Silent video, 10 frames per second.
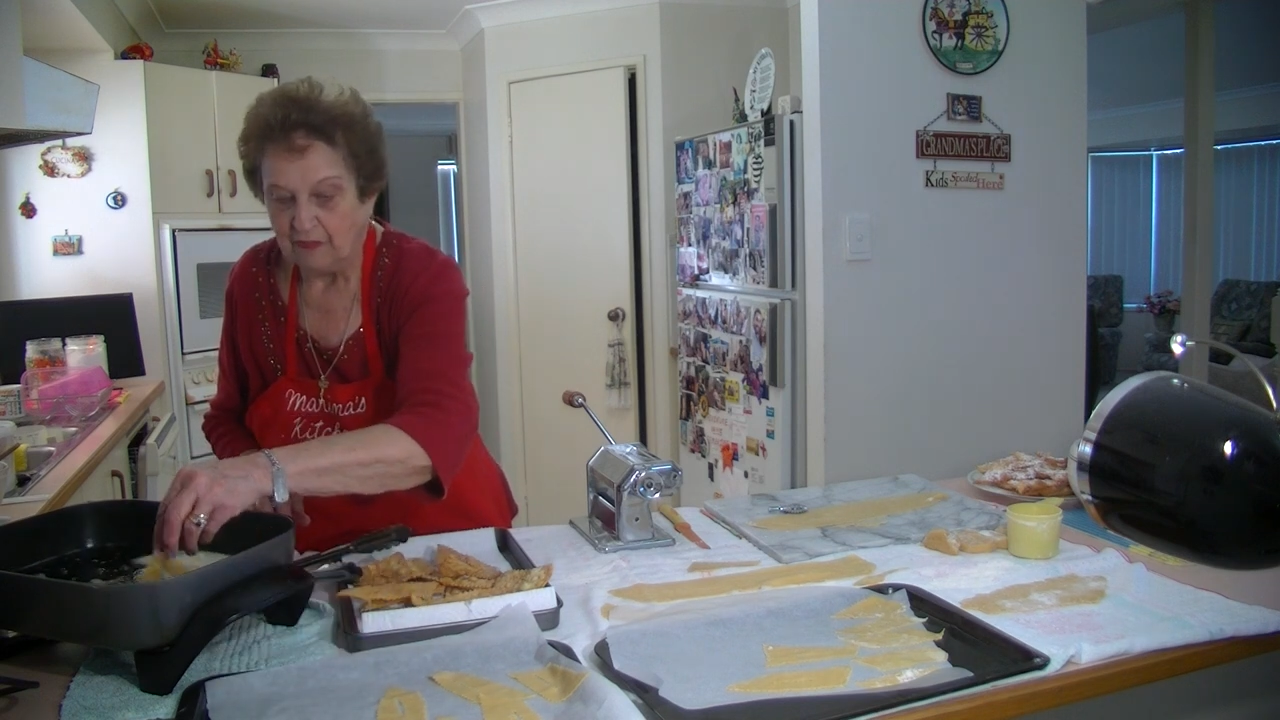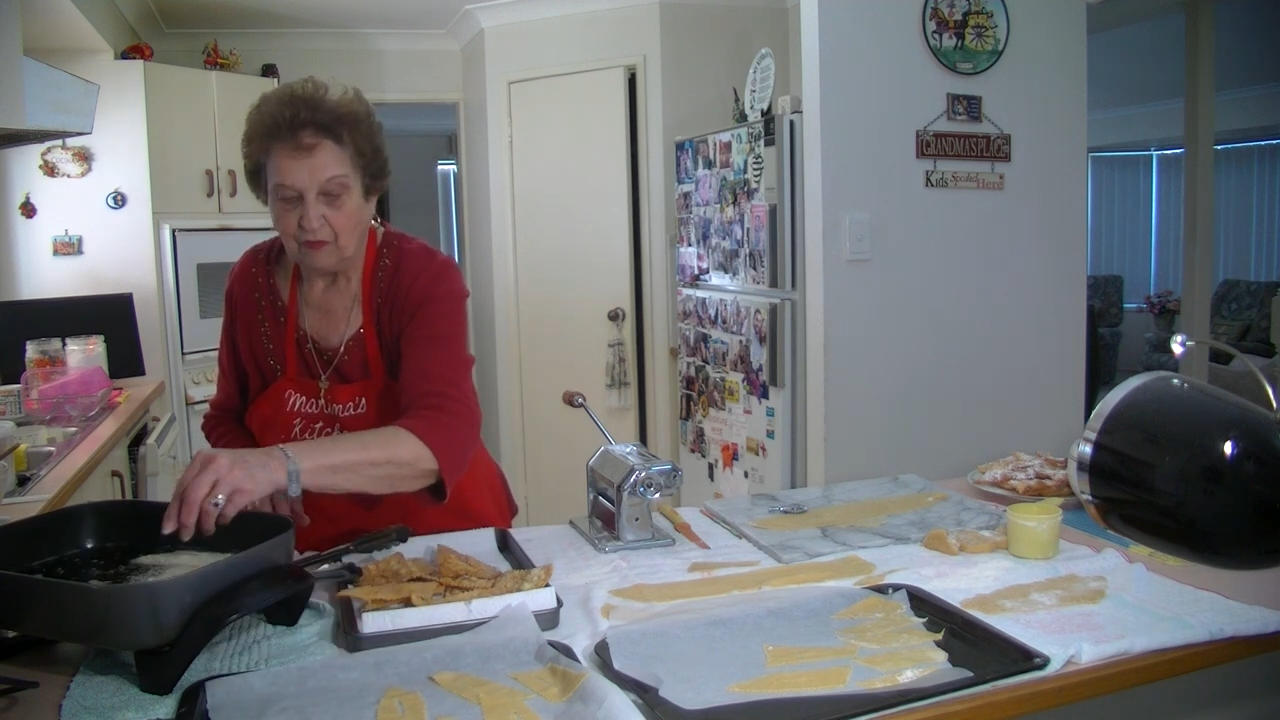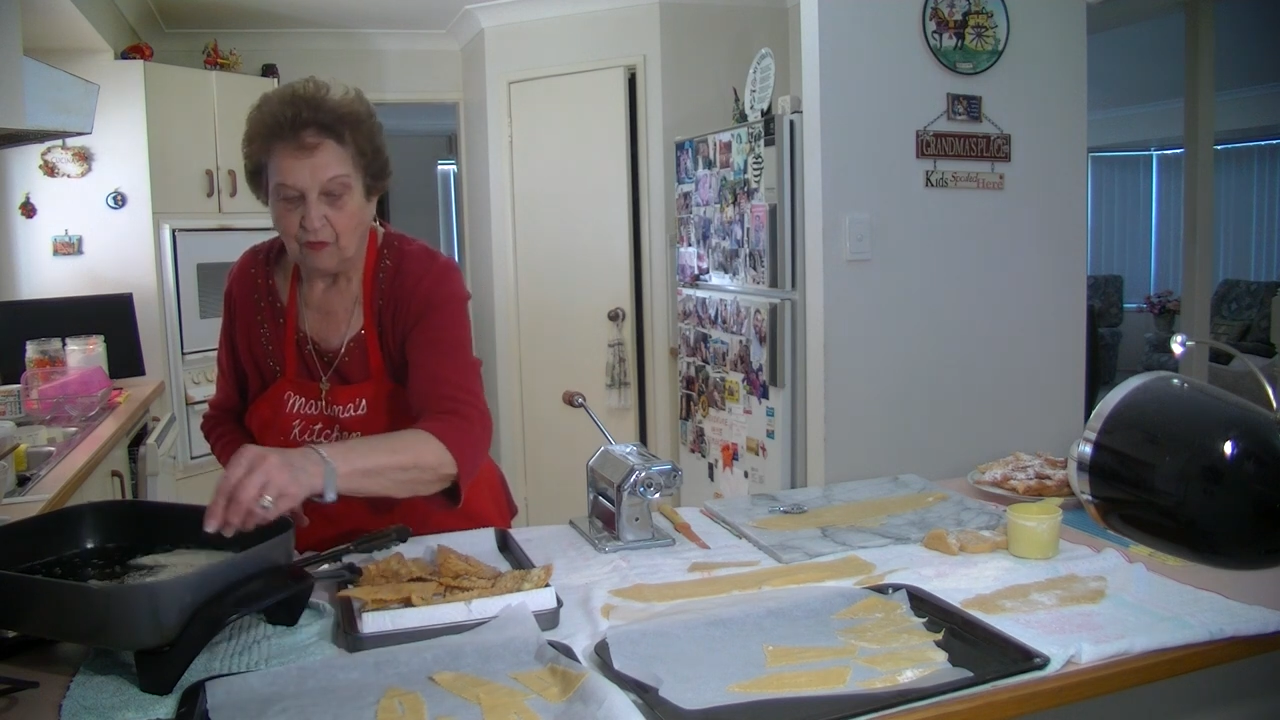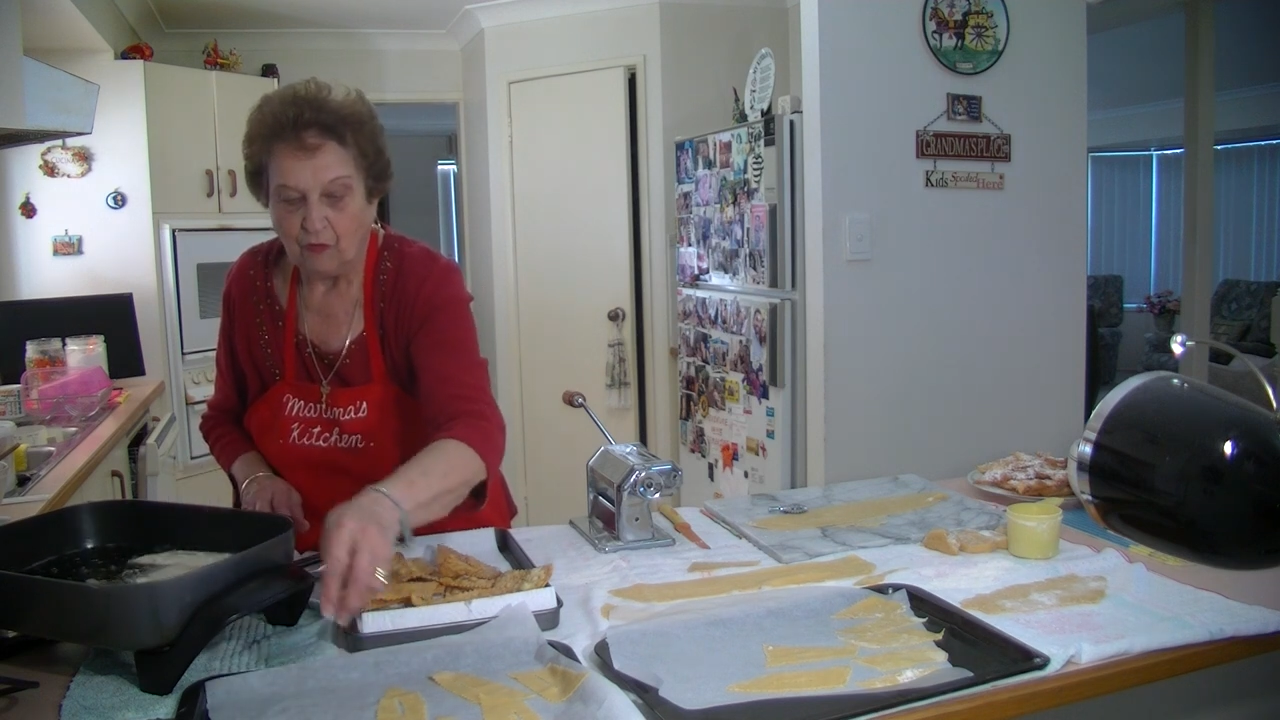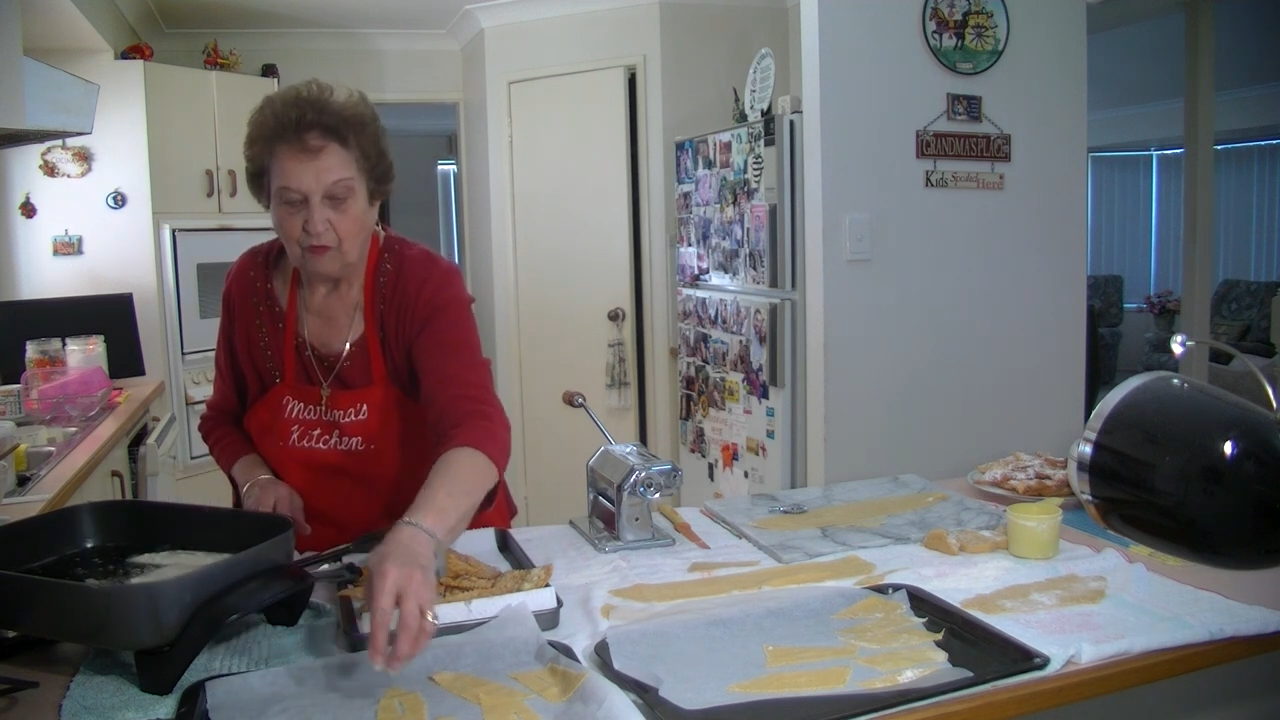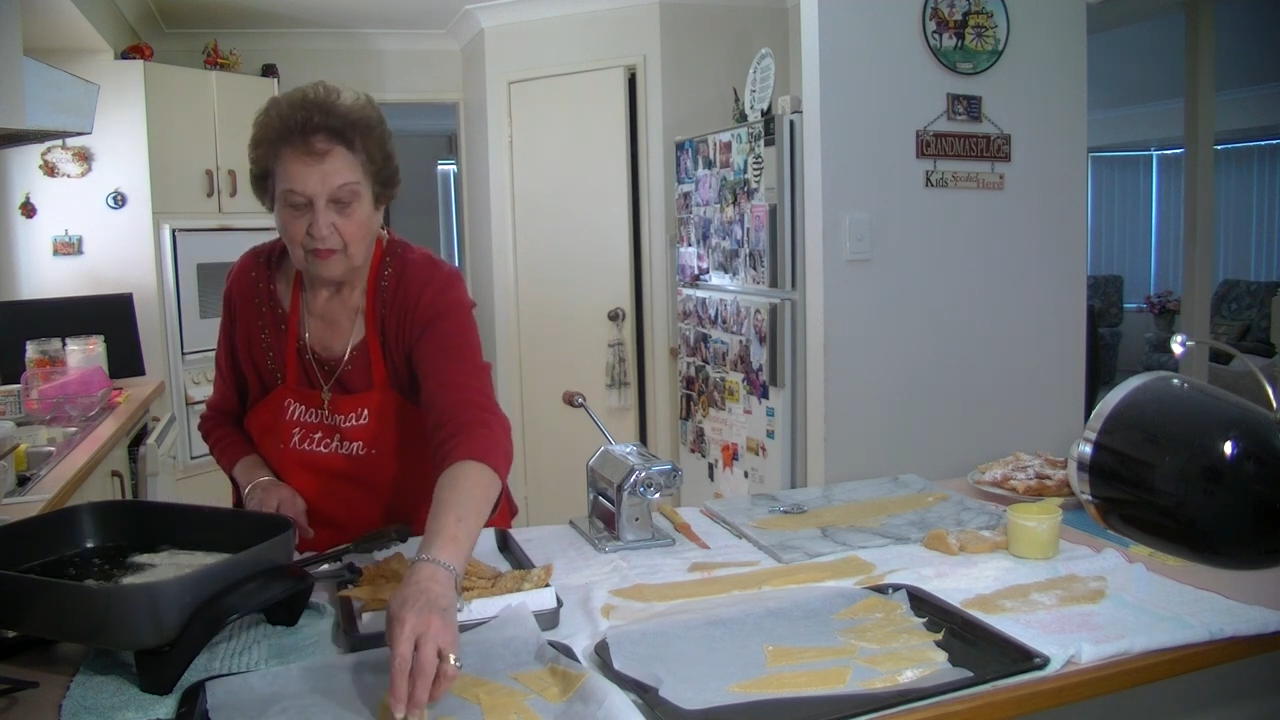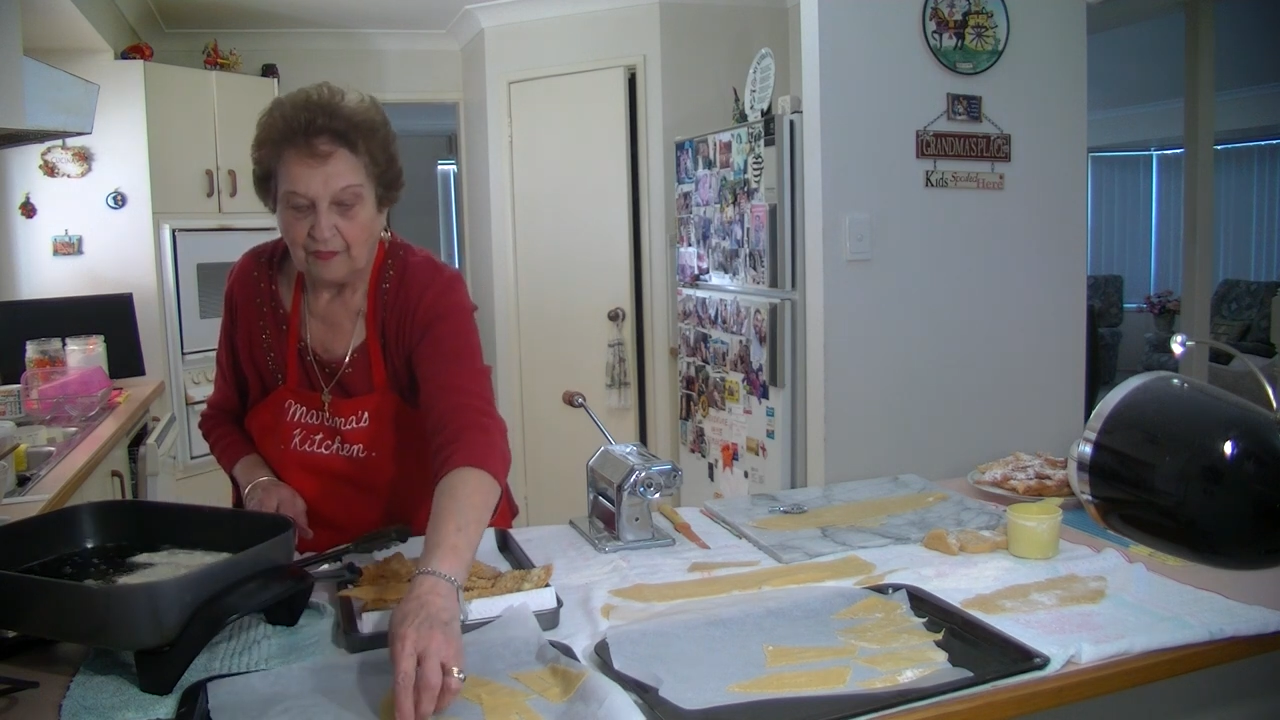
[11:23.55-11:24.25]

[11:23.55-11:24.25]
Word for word: the oil,